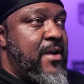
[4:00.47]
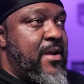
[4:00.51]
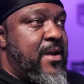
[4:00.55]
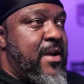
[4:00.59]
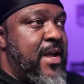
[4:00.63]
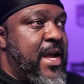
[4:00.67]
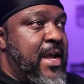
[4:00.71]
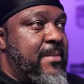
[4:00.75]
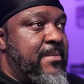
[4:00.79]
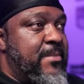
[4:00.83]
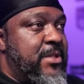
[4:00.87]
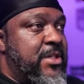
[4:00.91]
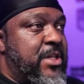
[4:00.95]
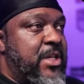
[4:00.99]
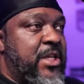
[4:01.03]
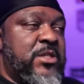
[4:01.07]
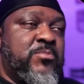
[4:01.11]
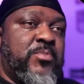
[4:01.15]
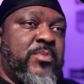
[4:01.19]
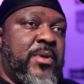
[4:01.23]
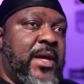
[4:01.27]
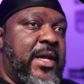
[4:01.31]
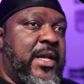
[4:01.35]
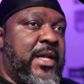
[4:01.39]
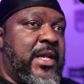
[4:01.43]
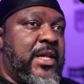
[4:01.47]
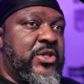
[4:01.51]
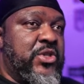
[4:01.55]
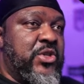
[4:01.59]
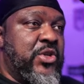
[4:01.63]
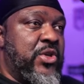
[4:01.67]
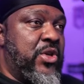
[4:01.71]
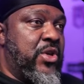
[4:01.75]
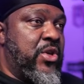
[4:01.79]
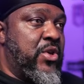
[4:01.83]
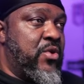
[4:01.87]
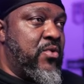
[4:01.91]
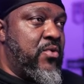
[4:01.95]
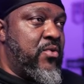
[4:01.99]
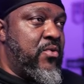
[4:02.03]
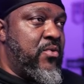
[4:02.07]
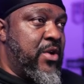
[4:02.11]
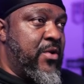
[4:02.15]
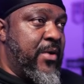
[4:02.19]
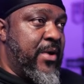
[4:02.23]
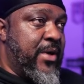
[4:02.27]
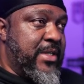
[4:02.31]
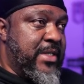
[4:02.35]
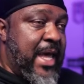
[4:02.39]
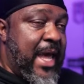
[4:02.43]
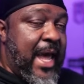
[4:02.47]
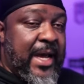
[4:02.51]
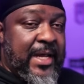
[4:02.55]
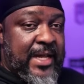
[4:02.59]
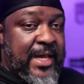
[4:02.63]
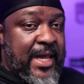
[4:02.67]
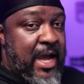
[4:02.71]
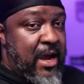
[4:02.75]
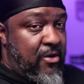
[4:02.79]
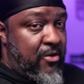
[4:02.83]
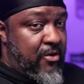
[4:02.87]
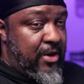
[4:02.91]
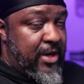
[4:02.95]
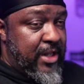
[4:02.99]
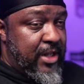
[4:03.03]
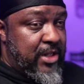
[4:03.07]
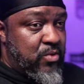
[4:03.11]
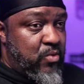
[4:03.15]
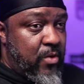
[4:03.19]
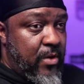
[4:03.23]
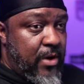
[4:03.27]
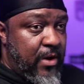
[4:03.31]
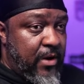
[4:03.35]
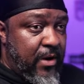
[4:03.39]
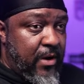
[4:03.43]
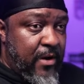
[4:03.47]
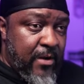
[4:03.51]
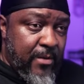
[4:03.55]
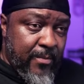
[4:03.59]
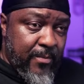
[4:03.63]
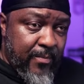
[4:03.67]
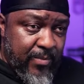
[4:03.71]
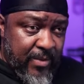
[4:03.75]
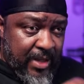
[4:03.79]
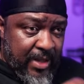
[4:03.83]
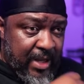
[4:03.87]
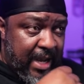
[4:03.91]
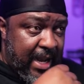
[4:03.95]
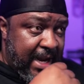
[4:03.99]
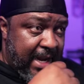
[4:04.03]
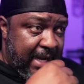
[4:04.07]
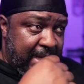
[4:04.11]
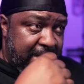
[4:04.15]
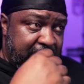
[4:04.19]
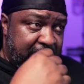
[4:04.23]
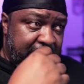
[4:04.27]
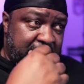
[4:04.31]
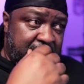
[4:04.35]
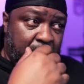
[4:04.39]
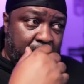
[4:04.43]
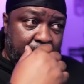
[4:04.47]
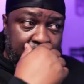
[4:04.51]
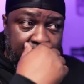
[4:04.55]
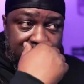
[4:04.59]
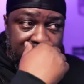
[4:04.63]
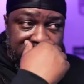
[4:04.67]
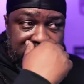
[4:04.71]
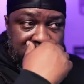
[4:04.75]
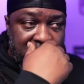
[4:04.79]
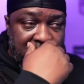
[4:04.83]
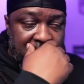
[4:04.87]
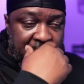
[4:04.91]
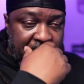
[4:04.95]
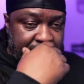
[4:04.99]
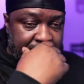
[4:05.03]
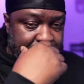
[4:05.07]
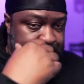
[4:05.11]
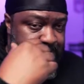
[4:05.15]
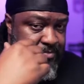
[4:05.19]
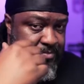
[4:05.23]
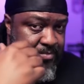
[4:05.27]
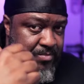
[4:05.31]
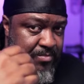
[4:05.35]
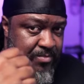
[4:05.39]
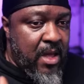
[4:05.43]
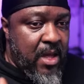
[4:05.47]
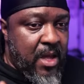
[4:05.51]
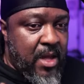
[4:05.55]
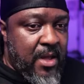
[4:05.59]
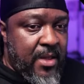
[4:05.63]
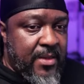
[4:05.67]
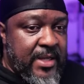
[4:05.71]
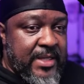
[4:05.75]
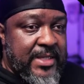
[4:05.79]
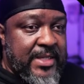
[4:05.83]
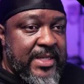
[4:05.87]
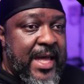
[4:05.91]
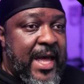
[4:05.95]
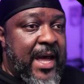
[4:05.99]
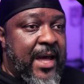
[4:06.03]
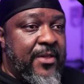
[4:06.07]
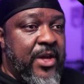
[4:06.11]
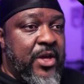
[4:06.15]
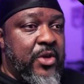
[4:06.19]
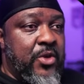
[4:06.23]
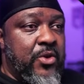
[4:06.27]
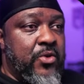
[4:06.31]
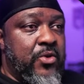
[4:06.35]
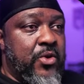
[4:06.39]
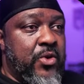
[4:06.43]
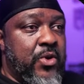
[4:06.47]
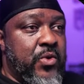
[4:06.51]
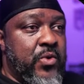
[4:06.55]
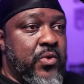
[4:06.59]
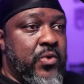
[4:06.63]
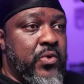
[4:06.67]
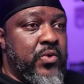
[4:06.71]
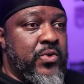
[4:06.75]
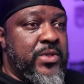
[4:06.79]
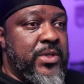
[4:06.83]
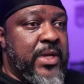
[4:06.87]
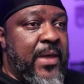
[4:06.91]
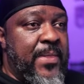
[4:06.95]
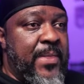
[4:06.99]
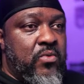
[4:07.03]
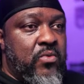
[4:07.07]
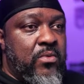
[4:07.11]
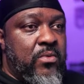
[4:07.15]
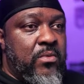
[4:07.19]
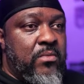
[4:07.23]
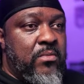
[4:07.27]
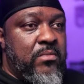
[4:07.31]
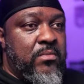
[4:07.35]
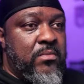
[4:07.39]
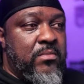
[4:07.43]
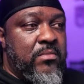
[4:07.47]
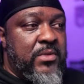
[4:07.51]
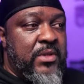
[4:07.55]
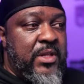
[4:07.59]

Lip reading: I'm just explaining to you exactly how credits work. And it just depends on the style that you use and the